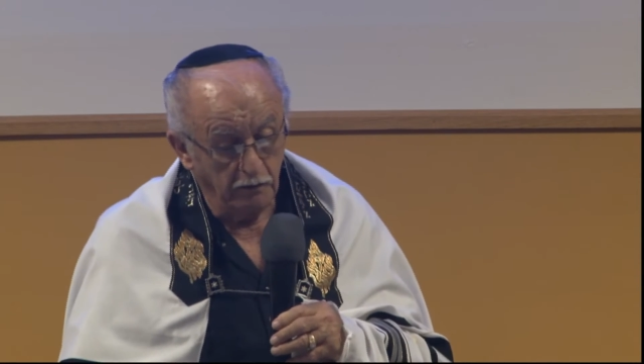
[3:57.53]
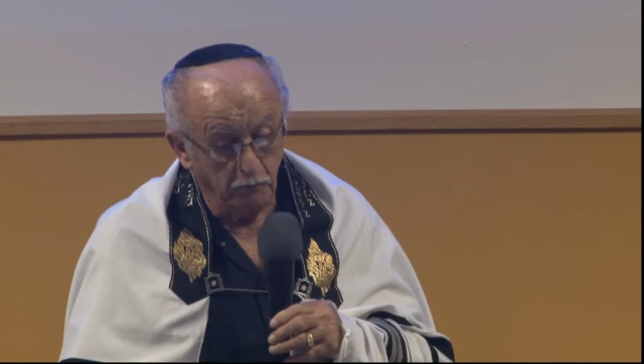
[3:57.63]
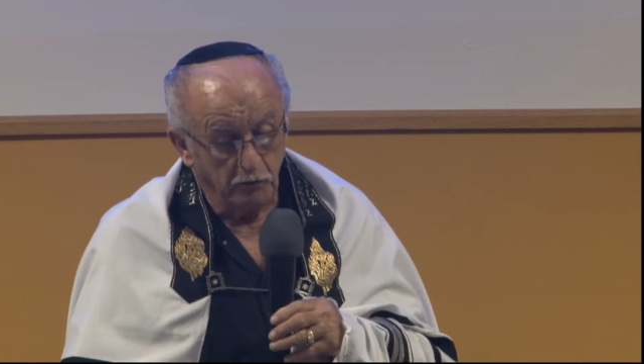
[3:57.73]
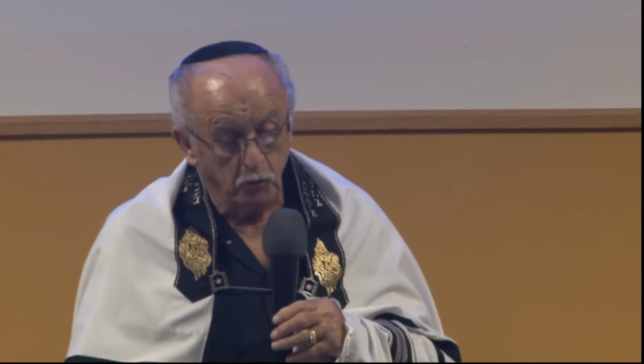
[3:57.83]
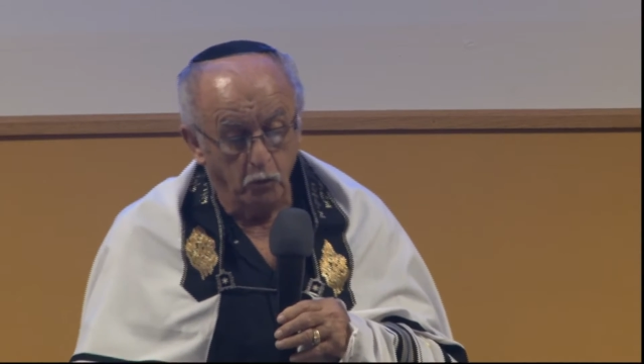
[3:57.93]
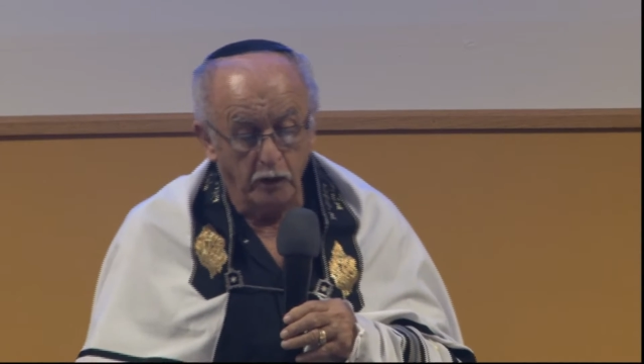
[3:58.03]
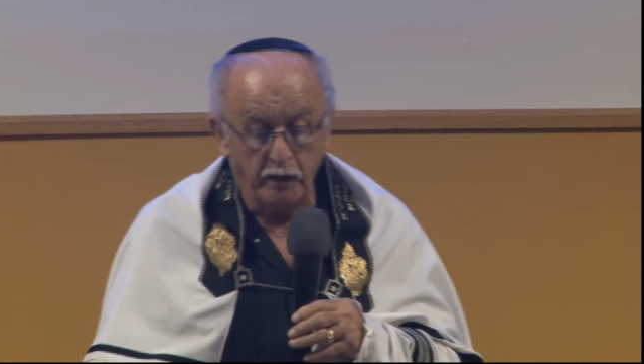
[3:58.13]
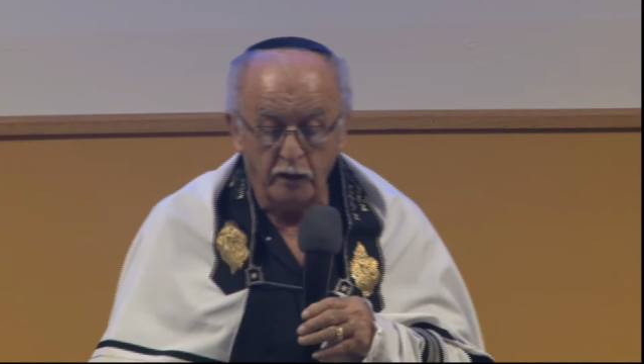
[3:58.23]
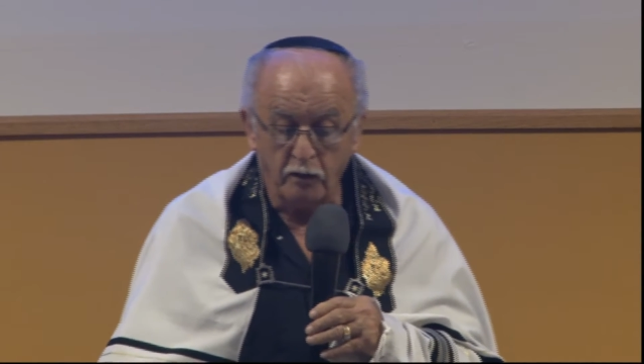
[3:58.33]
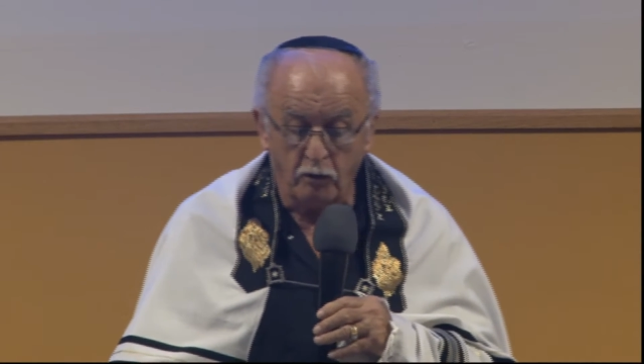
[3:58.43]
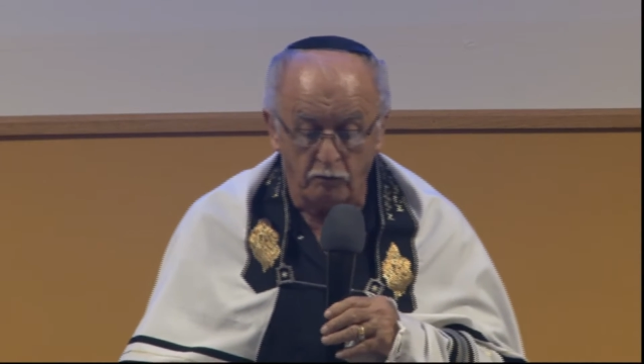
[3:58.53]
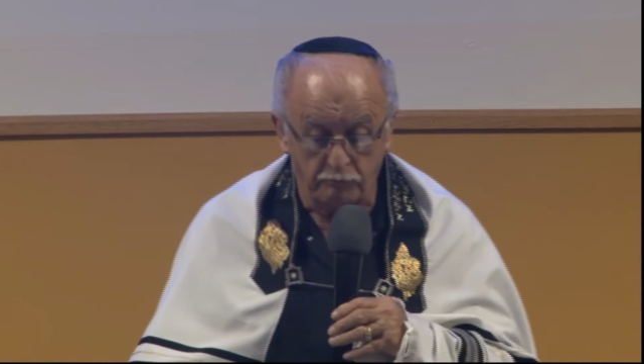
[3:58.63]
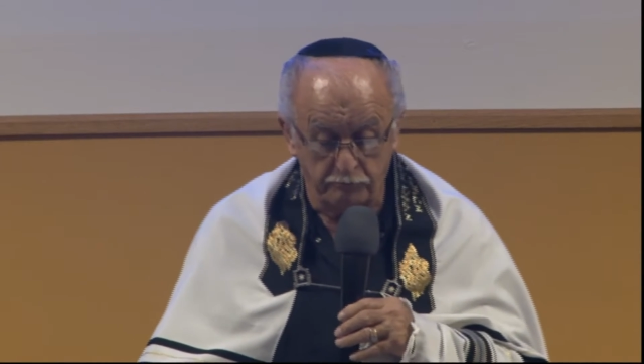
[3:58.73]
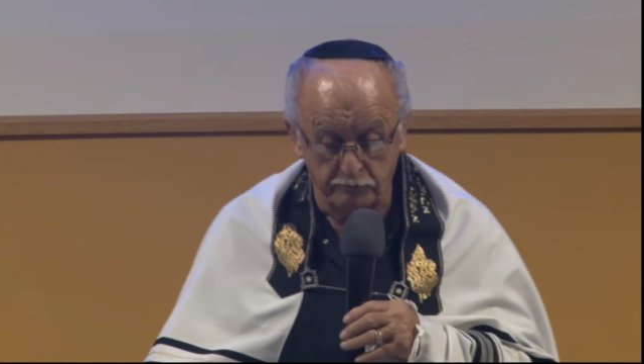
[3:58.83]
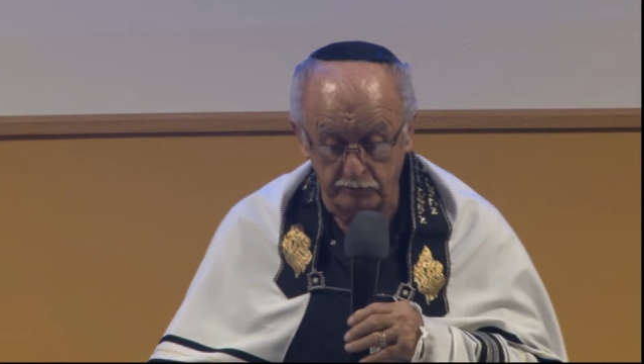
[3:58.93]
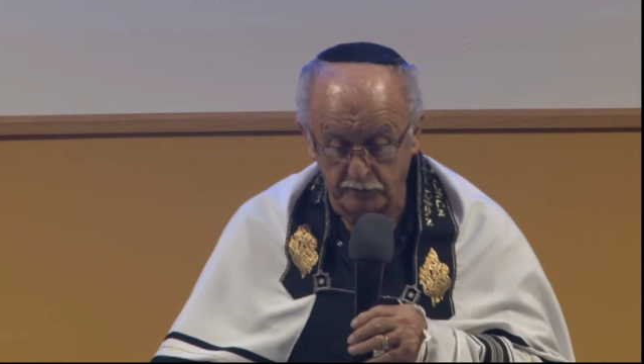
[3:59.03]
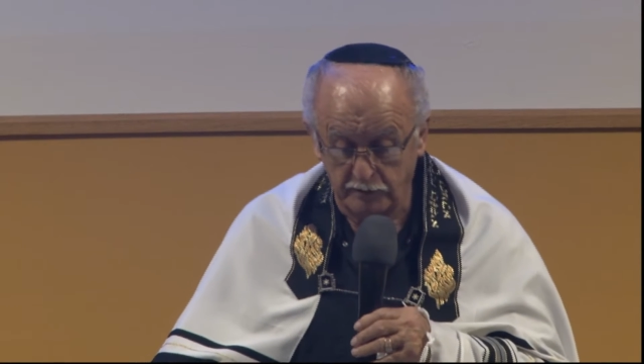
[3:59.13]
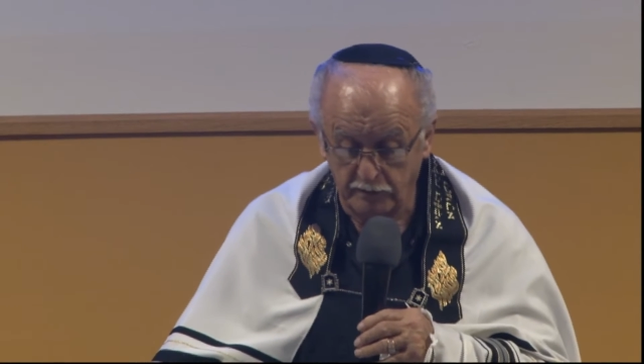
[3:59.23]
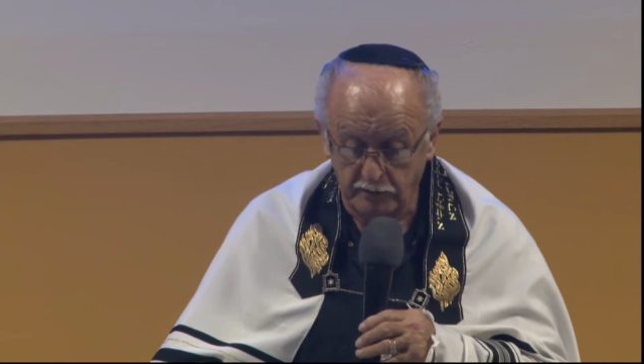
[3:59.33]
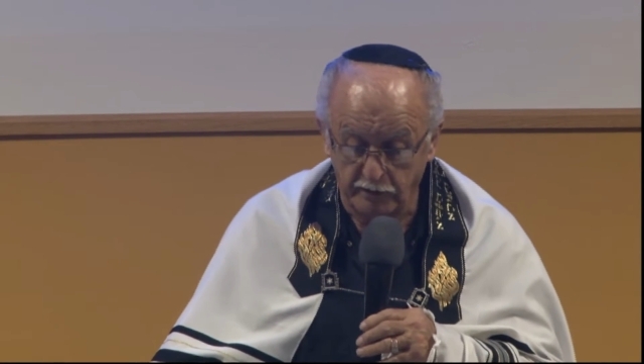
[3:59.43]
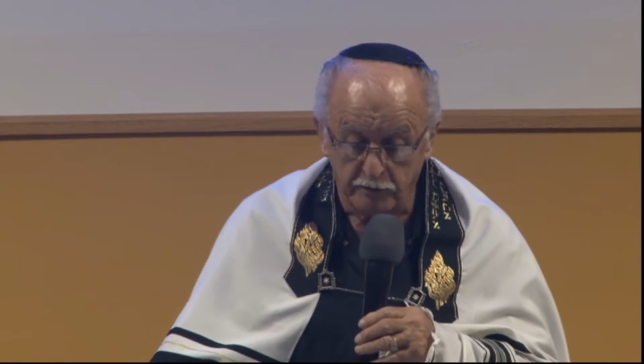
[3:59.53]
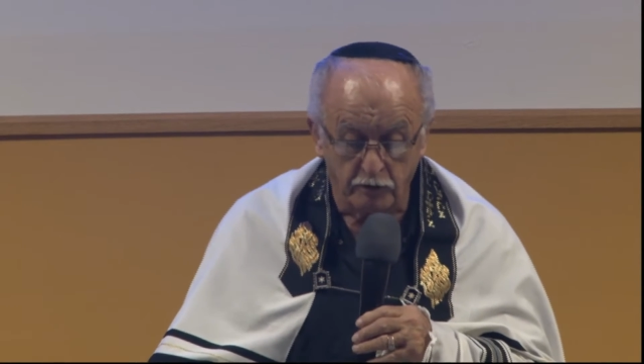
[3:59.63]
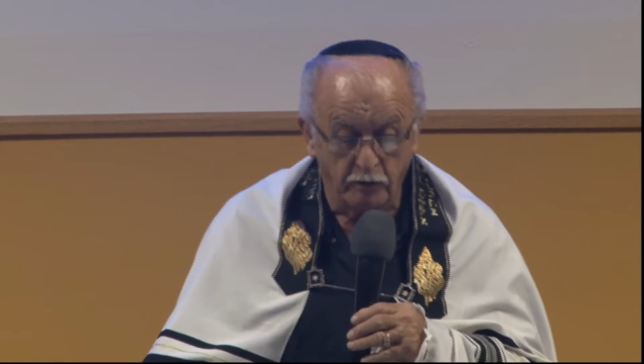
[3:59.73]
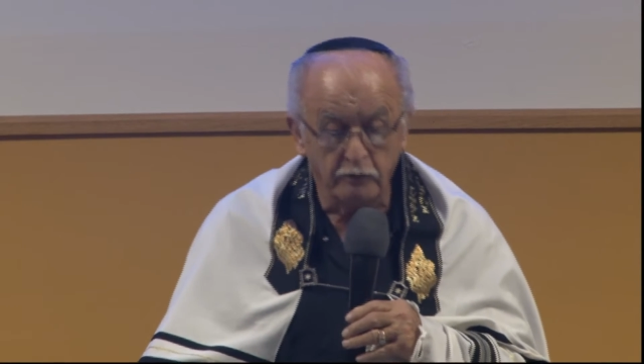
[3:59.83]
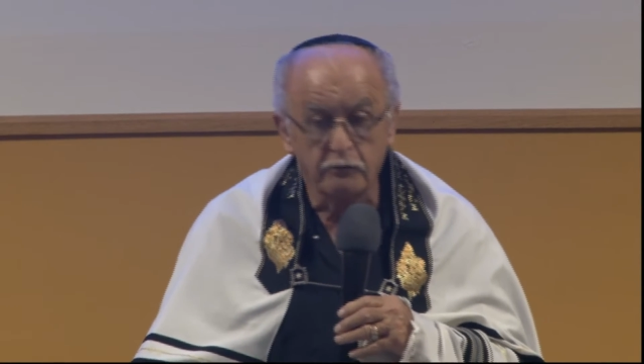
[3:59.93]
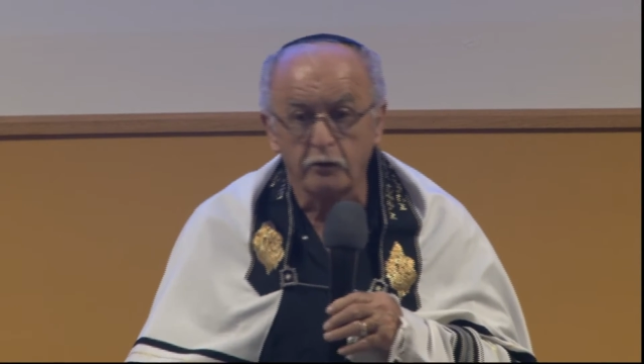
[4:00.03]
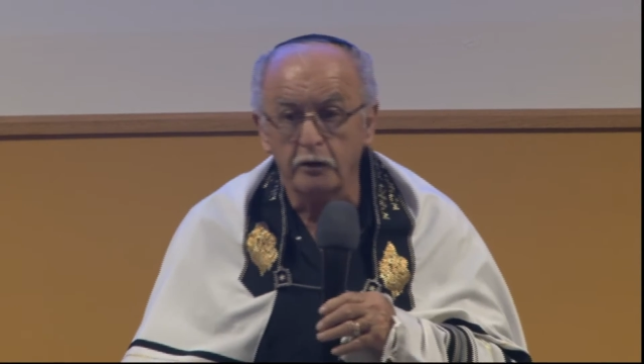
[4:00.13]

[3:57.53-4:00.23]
was way off and started